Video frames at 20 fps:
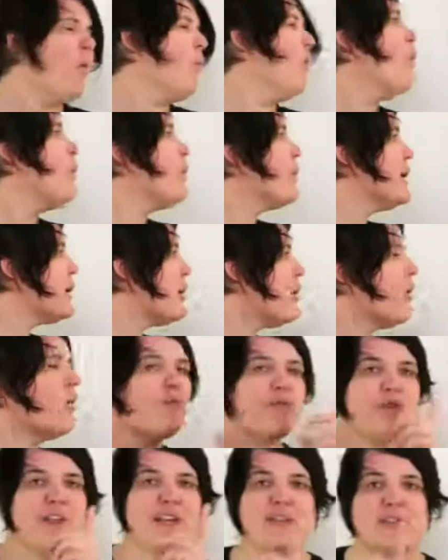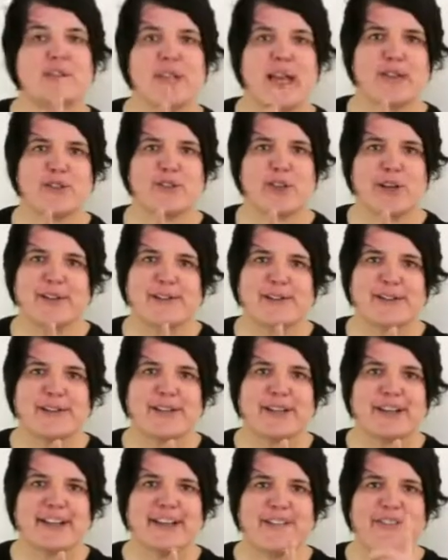what we call this
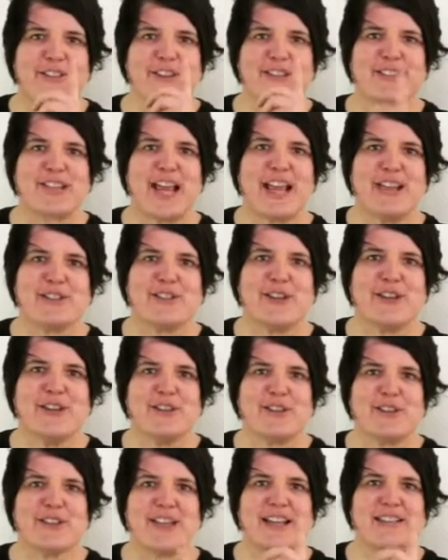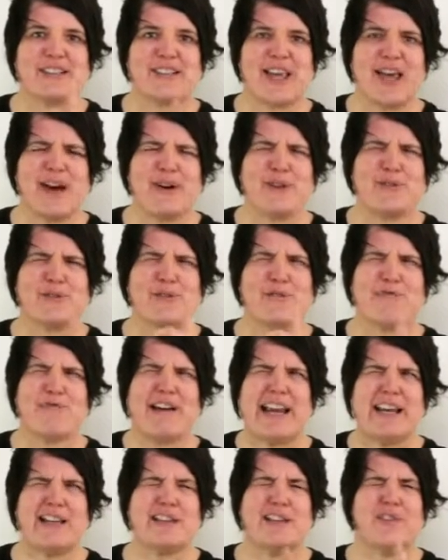sentence? The sentence that tells the
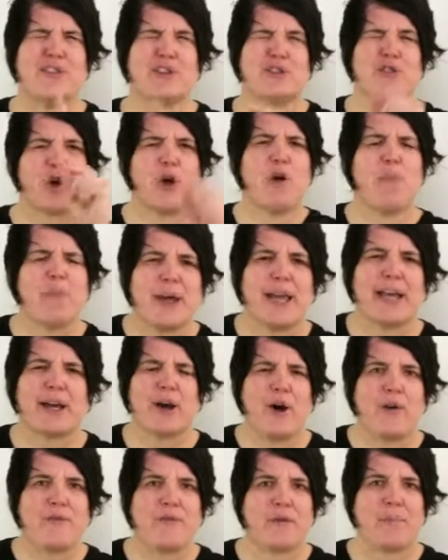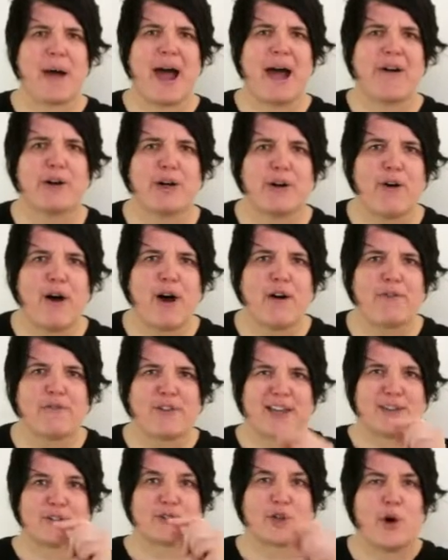reader the topic of a paragraph
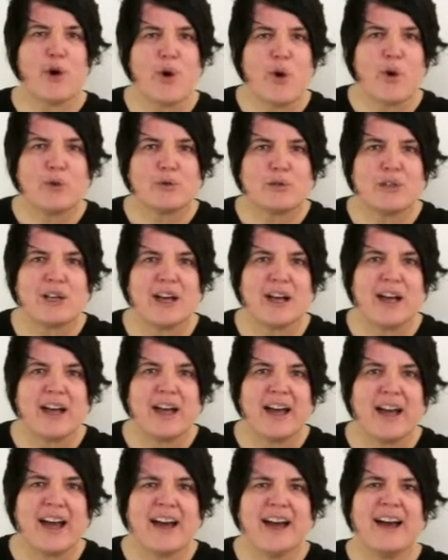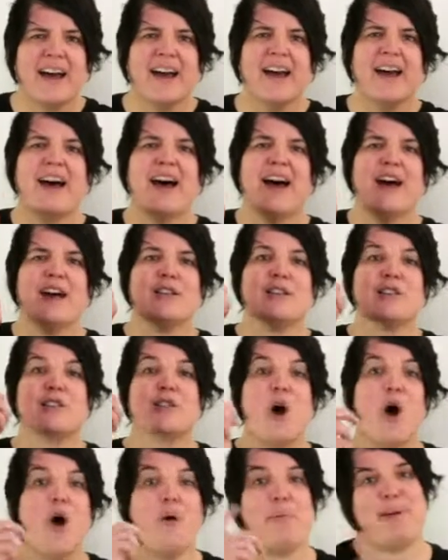is called a
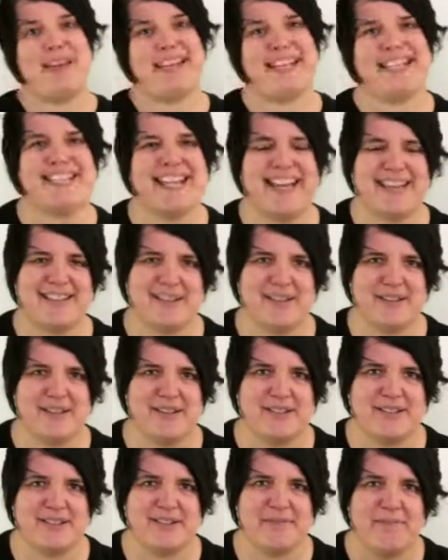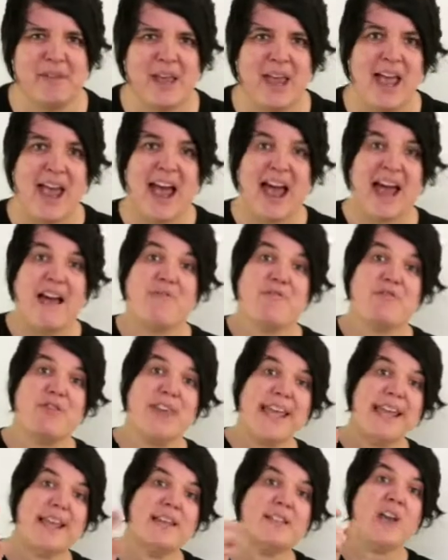topic sentence. And
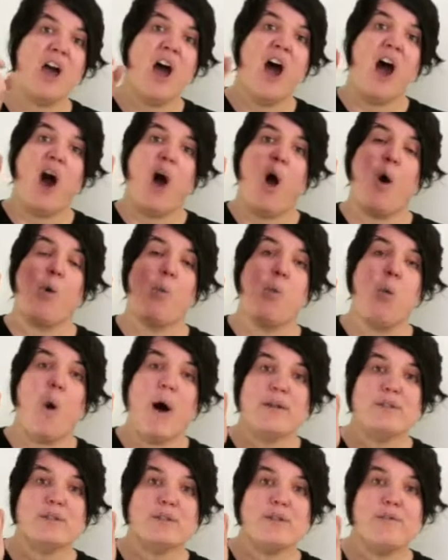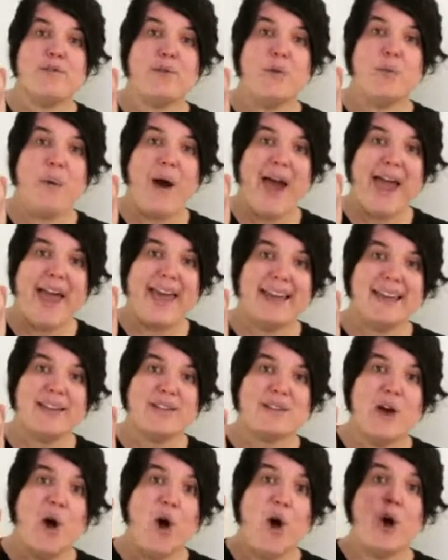these are wonderful
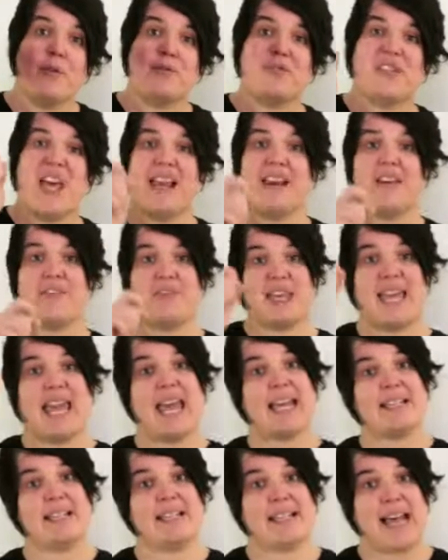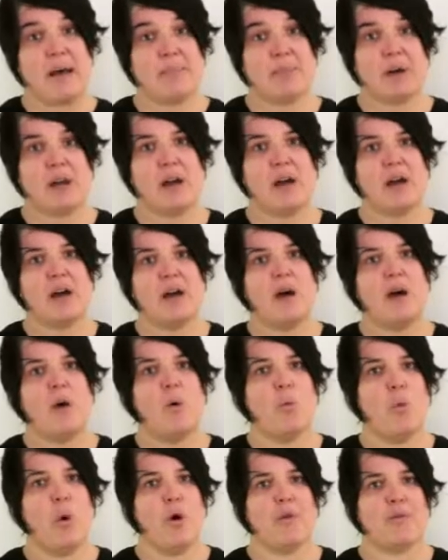ways of telling the examiner
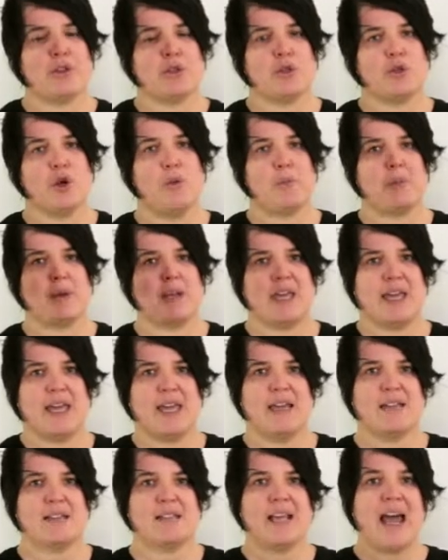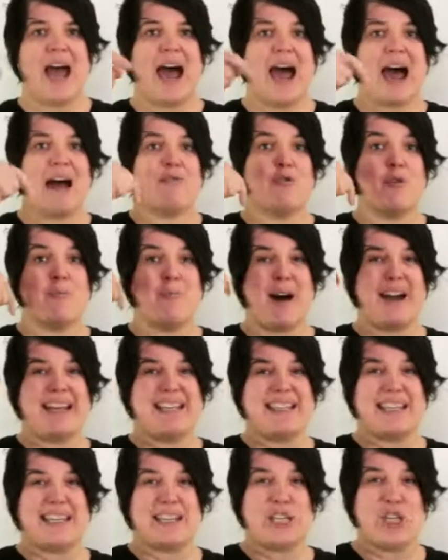what the topic is and
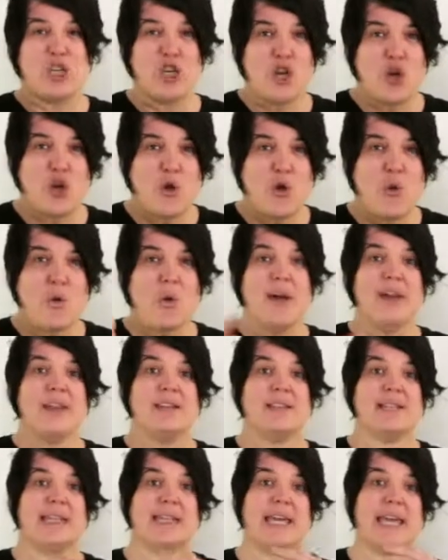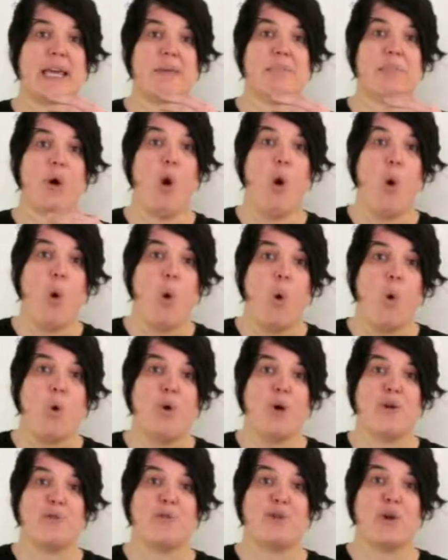reminding you to keep
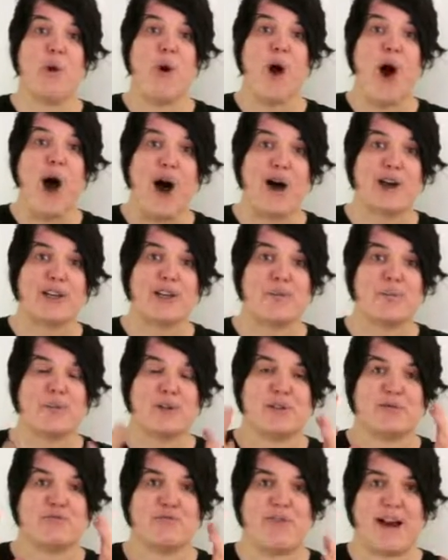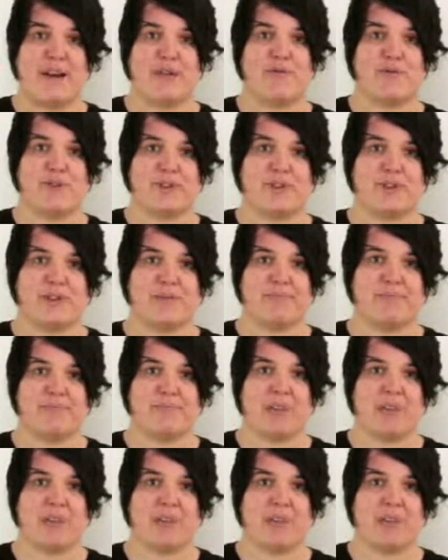all of your arguments relevant.